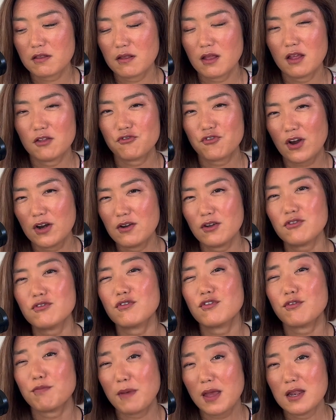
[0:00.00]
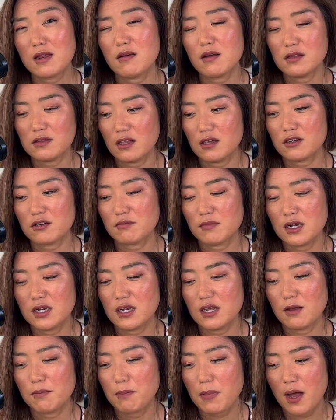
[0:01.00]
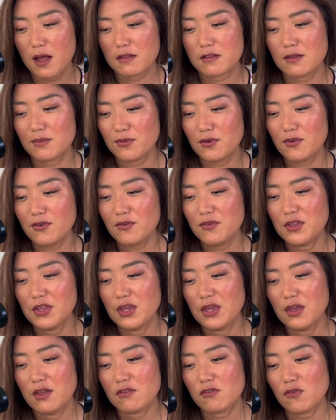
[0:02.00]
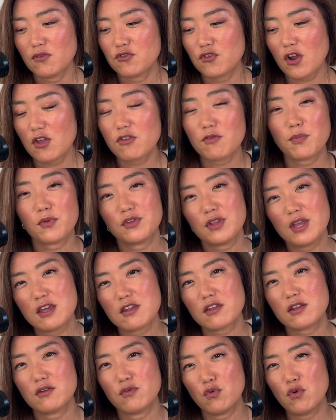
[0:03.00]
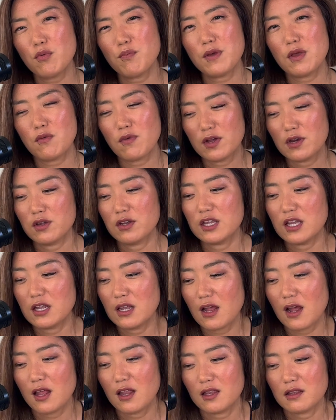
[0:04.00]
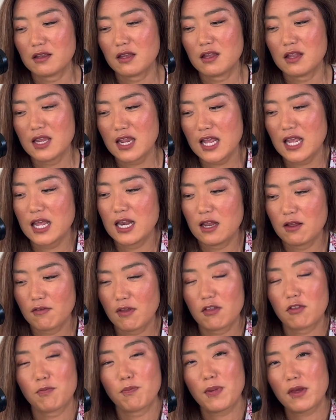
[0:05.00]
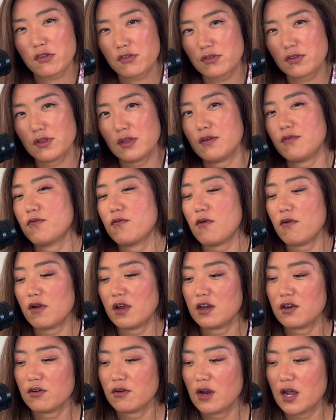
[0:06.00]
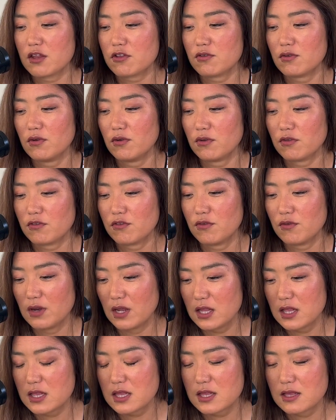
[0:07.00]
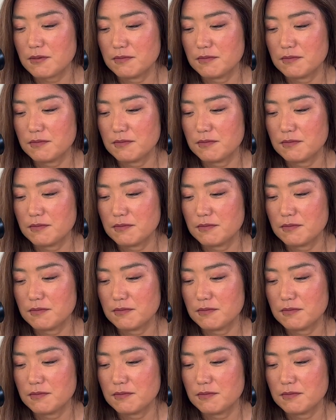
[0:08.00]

try not to spend a lot of money if possible. So transportation will be one of the negative, especially for international students.